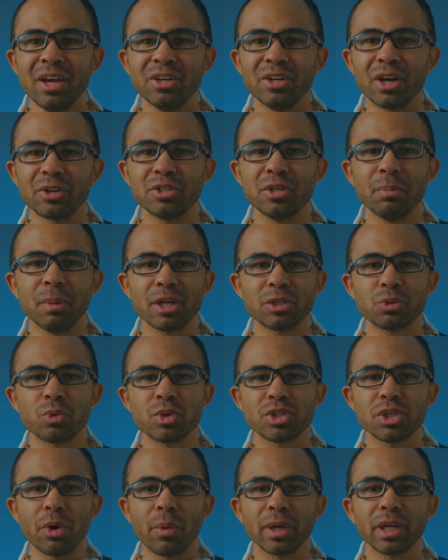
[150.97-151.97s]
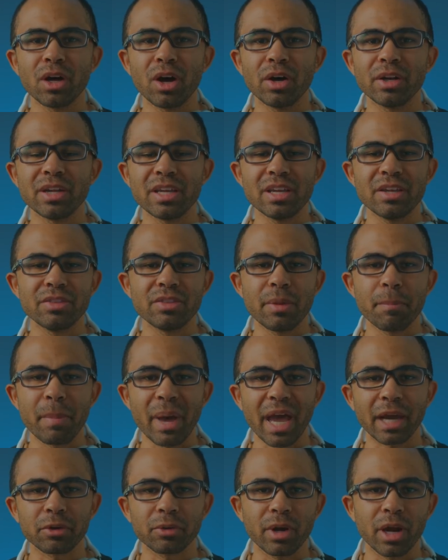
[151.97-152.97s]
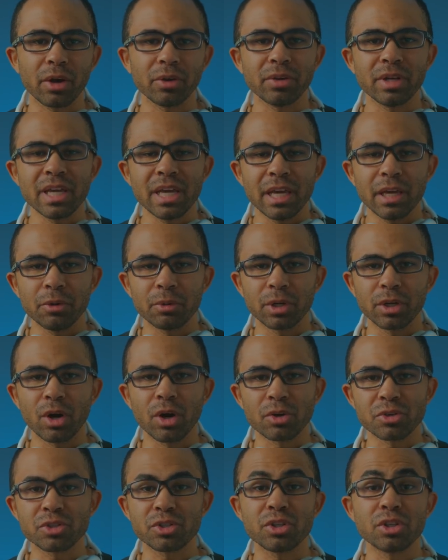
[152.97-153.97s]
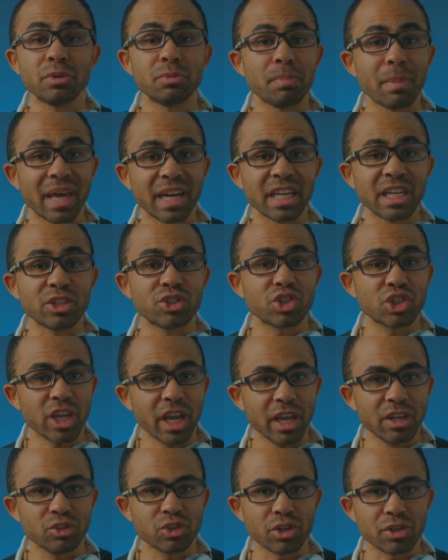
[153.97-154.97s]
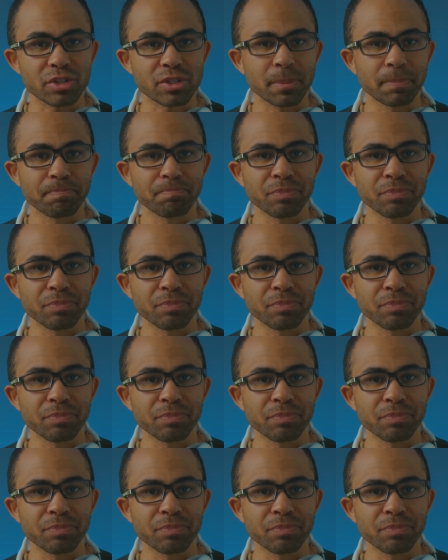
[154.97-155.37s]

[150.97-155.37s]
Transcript: not too much was going on in the background in regards to many changes.